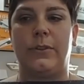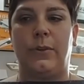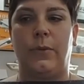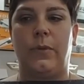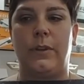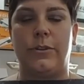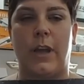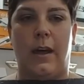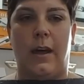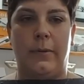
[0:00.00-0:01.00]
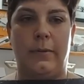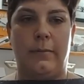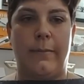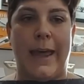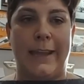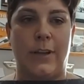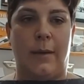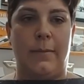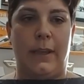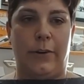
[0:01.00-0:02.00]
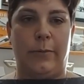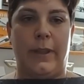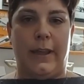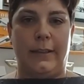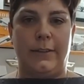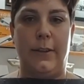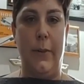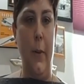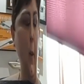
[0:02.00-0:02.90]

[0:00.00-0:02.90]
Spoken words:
to the job, my job that you're applying to?